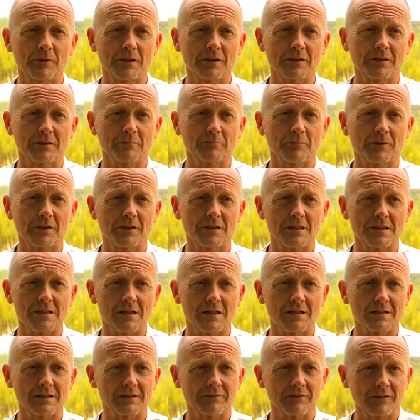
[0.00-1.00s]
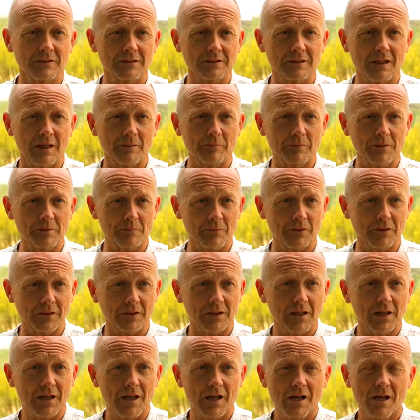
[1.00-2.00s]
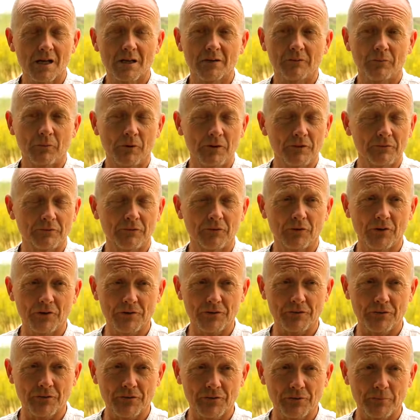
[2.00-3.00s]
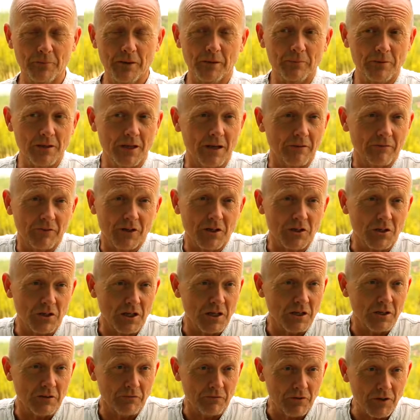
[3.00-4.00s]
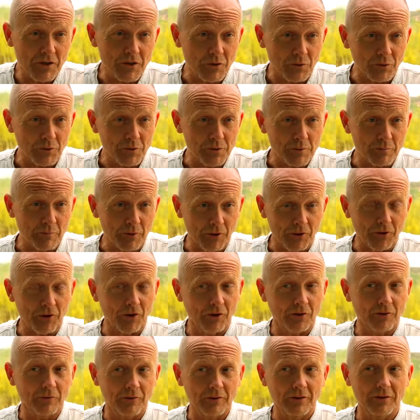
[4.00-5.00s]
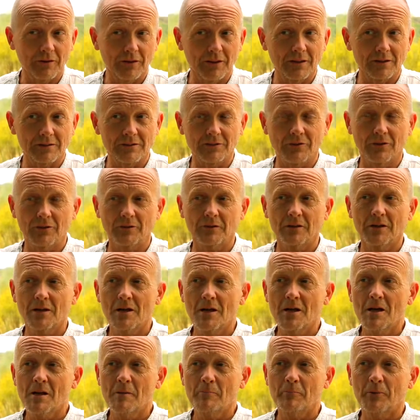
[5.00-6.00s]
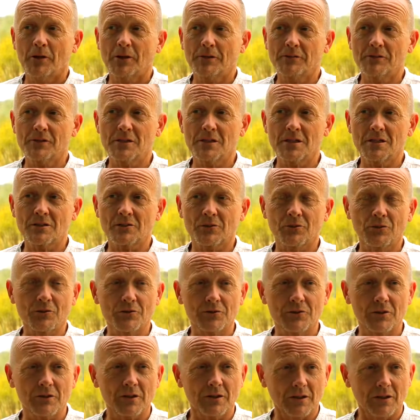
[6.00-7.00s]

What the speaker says: by the scientific establishment, by the philosophers, or maybe even individuals, but it's not part of the discourse.